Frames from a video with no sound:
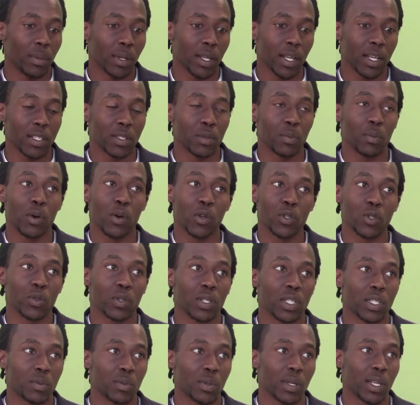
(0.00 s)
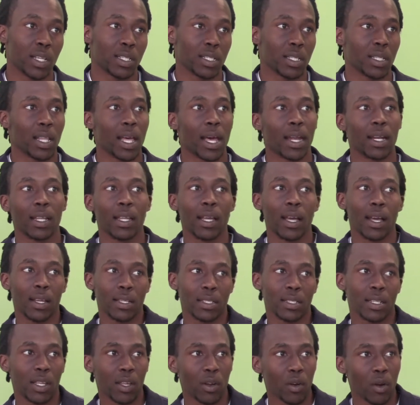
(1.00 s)
because of post release, because a lot of
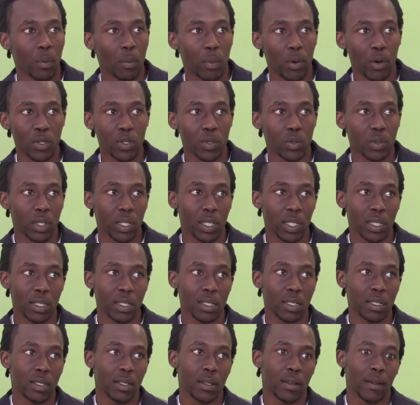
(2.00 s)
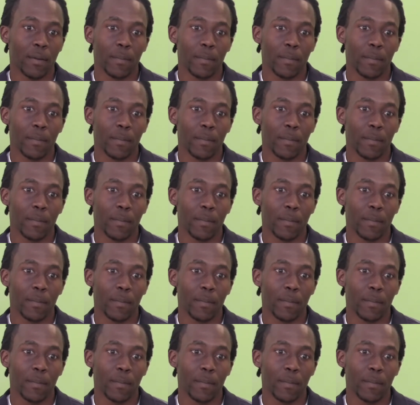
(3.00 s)
guys that get on post release,